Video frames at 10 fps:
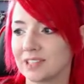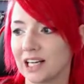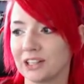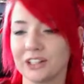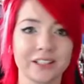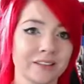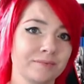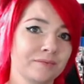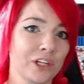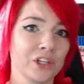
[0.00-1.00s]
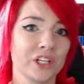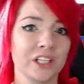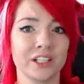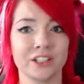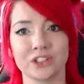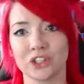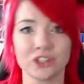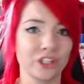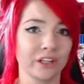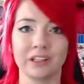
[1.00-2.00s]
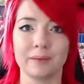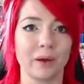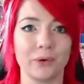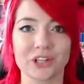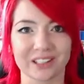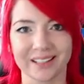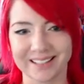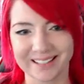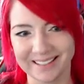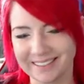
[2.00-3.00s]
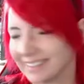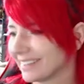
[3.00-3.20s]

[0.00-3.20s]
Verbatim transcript: Look, there she is, just chilling in my wish list.